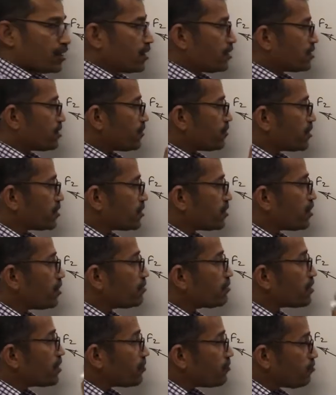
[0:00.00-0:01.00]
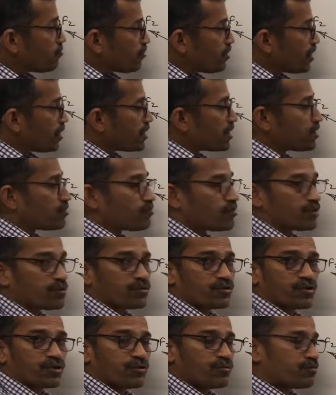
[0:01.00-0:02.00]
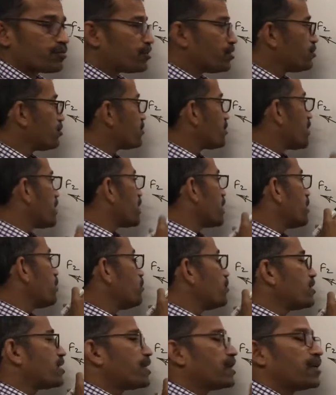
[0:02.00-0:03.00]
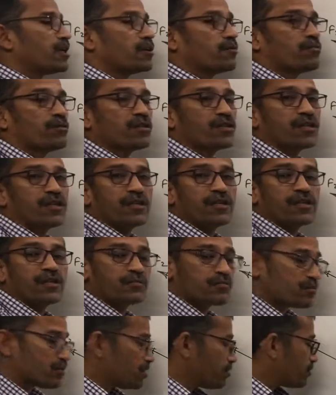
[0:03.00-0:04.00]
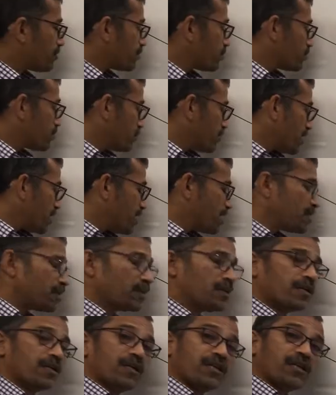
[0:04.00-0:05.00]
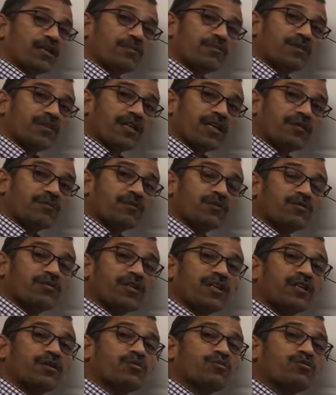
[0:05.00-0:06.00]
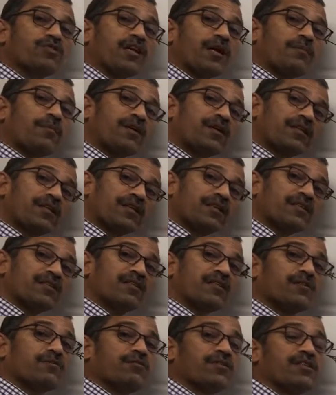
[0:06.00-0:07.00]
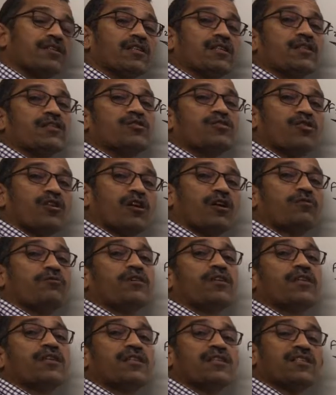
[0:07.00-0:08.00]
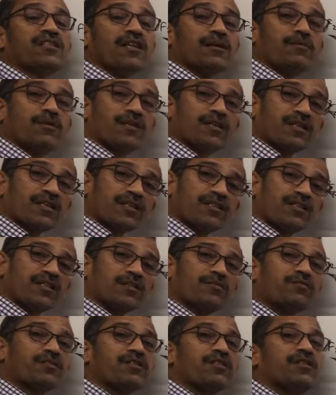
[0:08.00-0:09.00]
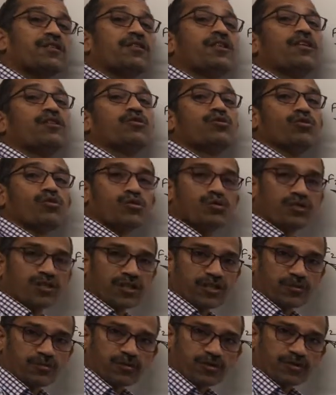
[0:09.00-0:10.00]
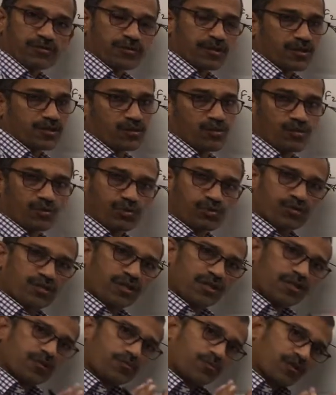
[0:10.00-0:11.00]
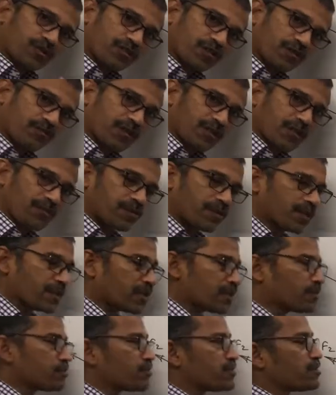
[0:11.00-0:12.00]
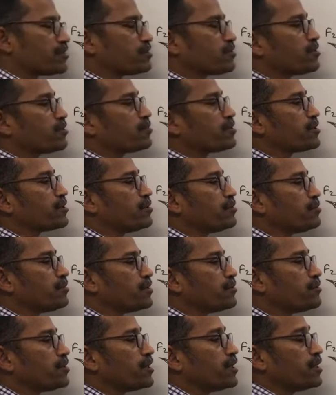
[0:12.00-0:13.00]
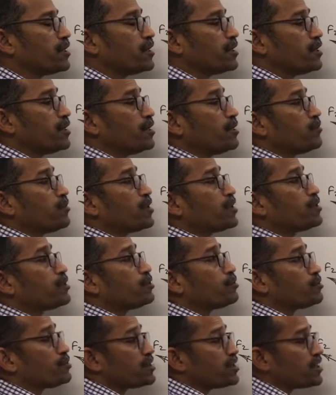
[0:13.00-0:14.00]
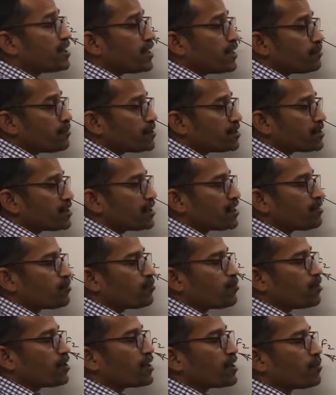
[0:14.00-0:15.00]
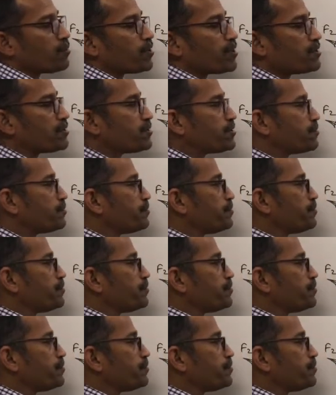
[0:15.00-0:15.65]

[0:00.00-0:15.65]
Summation of Fy equal to 0 if you use, again we will get equation in terms of F2 and F3. That means we will get two simultaneous equations. Solving this simultaneous equation, then solution is possible. Solution is possible applying equations of equilibrium. But using Lami's theorem, what happens?